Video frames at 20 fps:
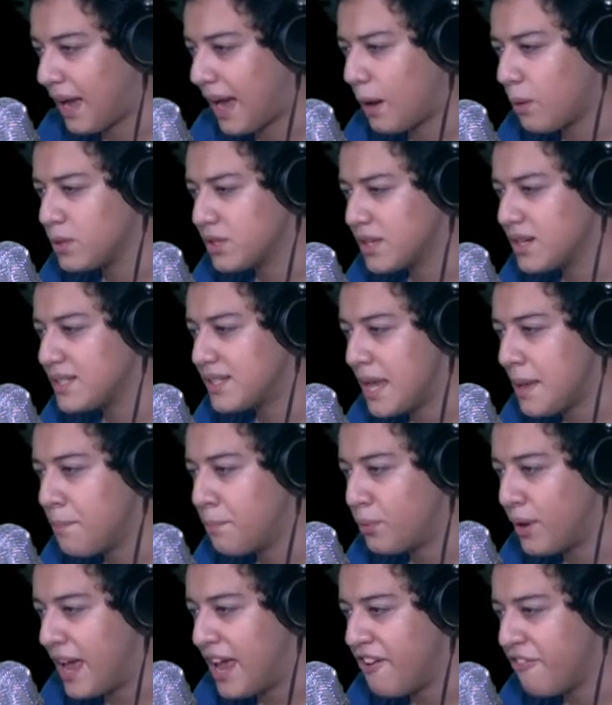I was gonna say
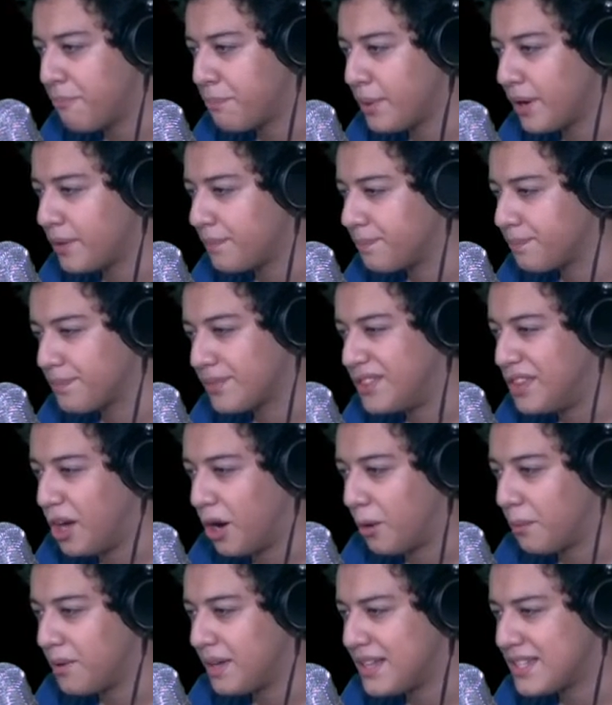brave, but no.